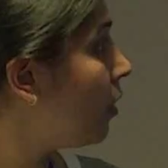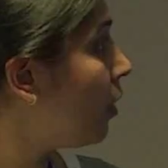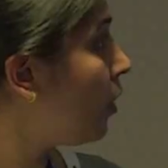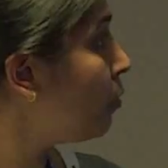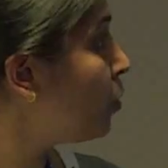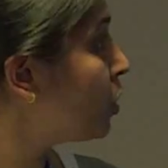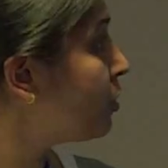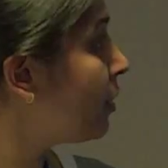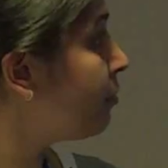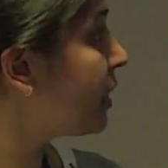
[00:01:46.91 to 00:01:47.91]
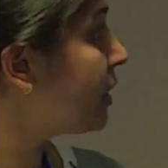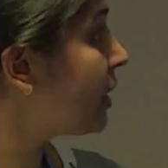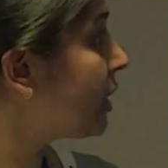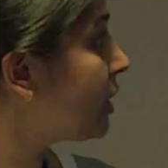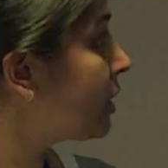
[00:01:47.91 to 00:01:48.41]
almost
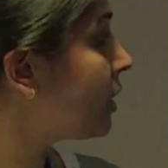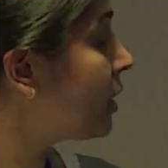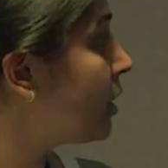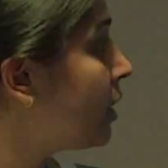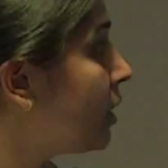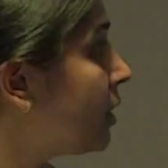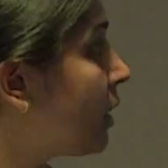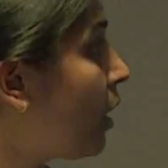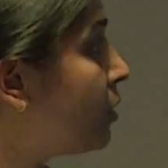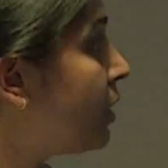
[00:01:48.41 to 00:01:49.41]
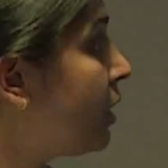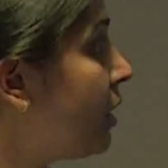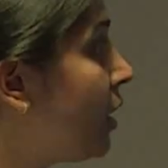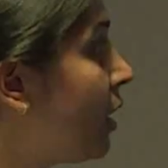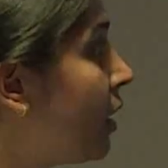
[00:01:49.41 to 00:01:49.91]
56,000
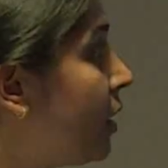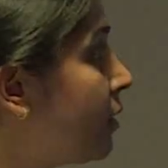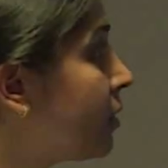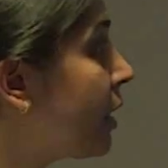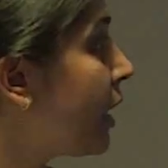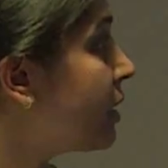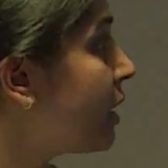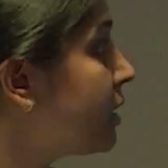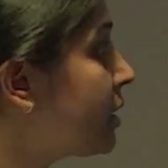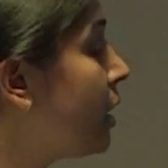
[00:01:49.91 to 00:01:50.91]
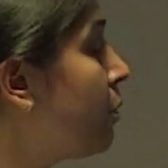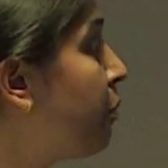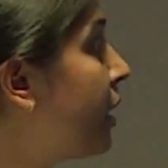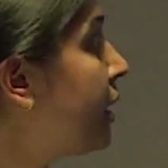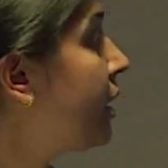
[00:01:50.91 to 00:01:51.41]
cases
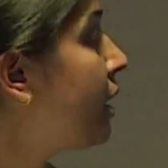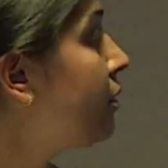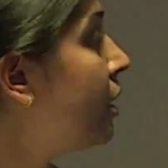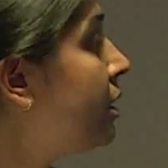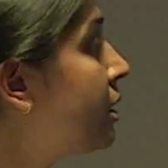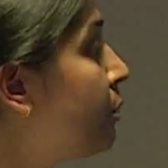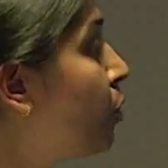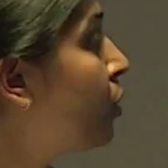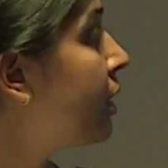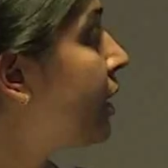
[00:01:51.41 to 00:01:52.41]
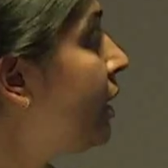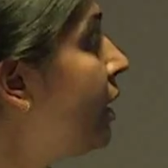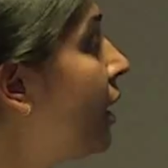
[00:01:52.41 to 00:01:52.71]
per year was reported